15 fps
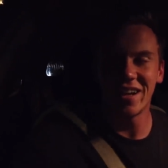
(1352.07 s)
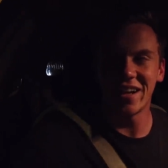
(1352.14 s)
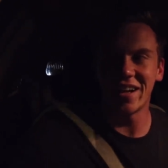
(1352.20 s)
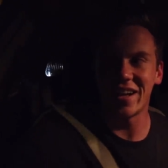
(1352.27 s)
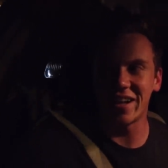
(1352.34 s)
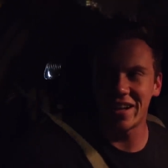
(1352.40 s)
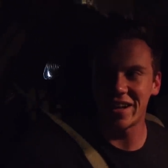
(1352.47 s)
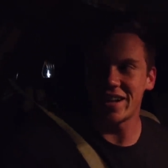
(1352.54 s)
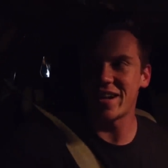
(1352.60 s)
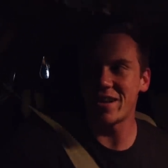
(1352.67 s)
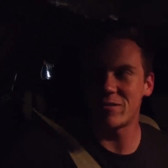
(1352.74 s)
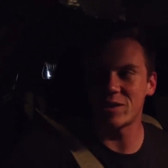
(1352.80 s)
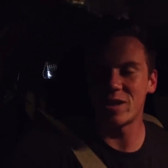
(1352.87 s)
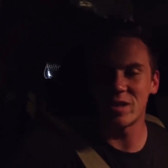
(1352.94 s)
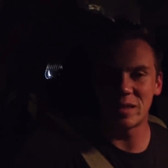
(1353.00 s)
and I
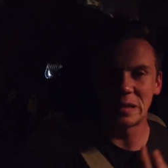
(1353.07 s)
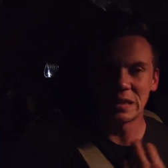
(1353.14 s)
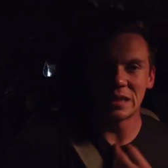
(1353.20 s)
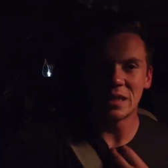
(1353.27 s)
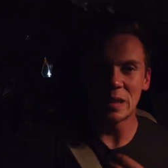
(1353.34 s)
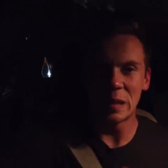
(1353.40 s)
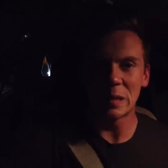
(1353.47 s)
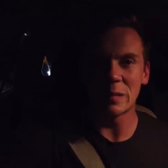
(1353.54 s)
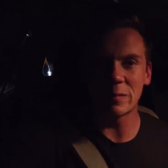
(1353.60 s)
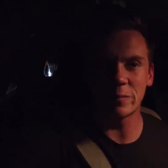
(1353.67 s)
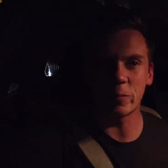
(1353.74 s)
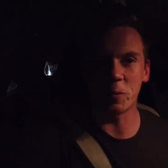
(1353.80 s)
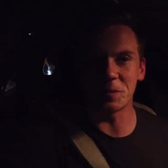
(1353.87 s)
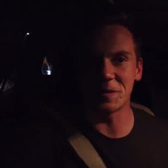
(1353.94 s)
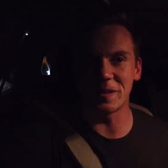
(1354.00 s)
have a
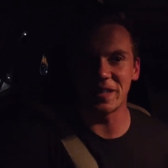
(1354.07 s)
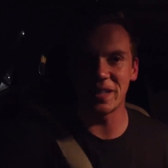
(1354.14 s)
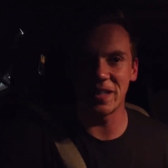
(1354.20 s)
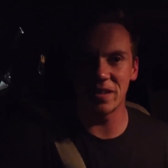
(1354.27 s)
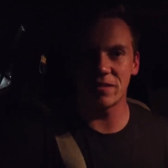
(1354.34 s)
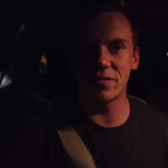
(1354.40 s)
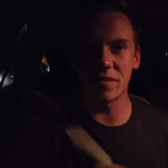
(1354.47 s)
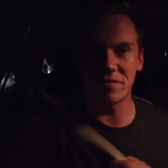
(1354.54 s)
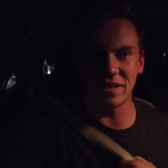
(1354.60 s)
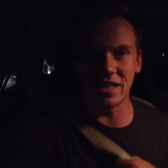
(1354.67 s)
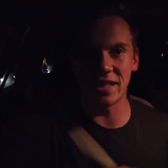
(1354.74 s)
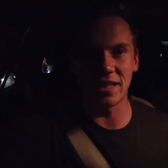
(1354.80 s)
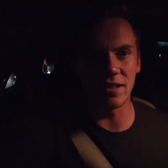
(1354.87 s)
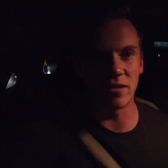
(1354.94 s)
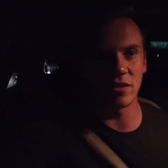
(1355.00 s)
14,
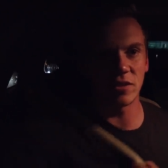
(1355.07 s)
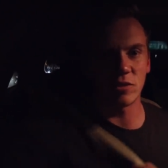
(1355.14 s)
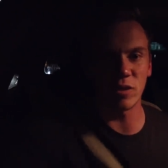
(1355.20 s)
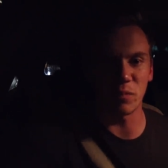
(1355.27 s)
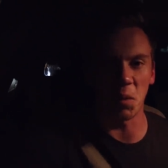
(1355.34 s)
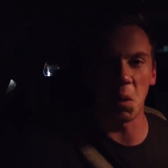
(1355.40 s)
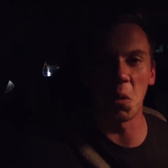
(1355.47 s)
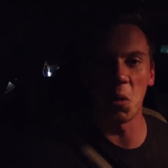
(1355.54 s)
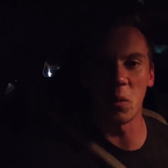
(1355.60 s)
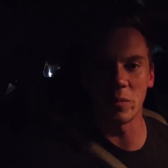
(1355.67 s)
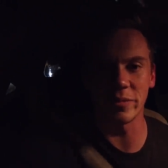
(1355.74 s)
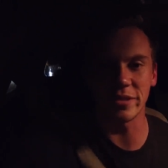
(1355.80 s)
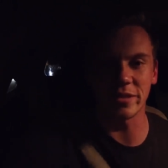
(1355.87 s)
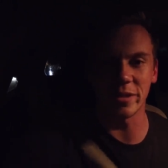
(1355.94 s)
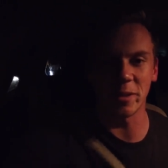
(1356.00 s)
15 hour trip
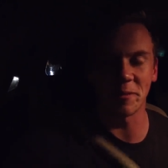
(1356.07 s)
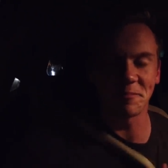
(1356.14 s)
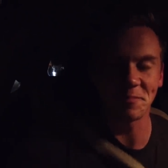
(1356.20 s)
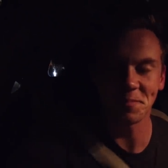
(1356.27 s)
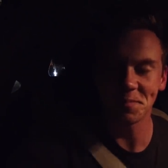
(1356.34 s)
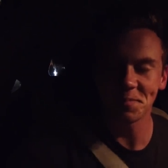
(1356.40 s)
home, so